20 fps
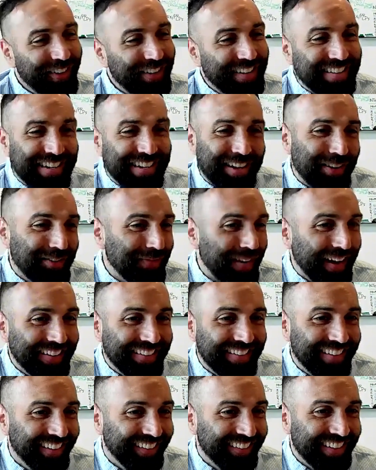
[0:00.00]
deal by
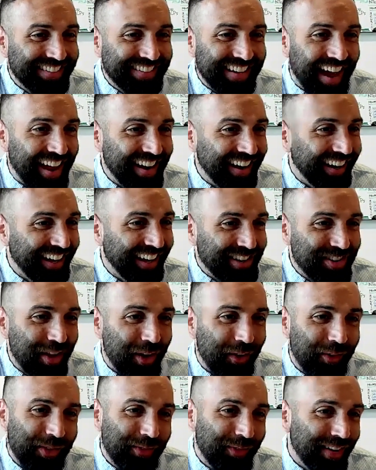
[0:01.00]
deal, and it's kind of like
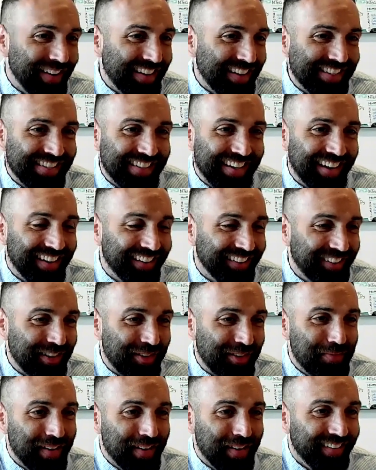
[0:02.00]
know it when you see it a little
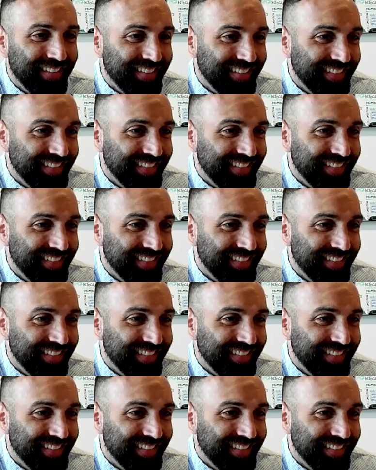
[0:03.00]
bit.